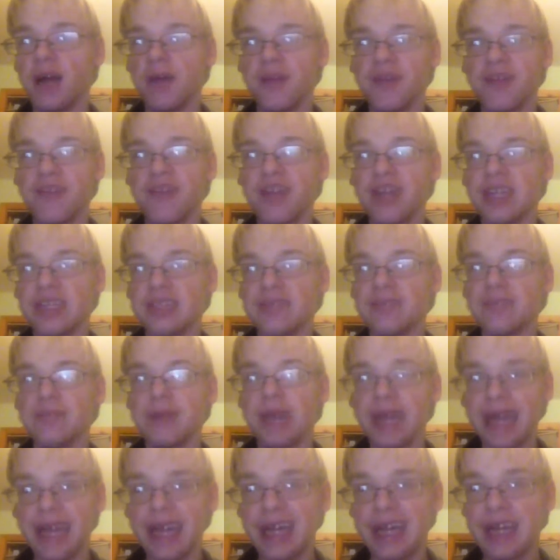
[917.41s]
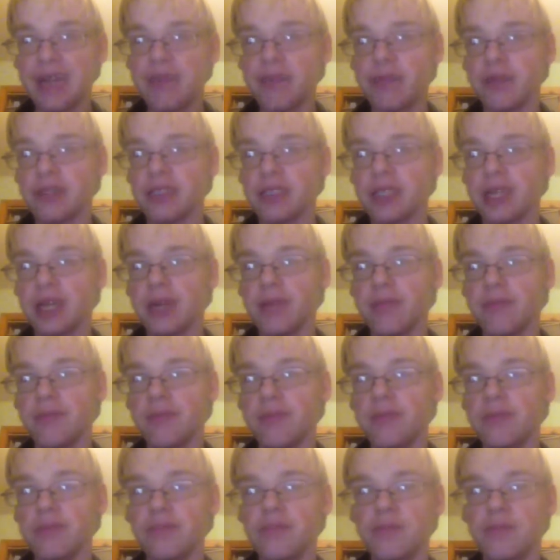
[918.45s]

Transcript: The Phantom Pain, which I'm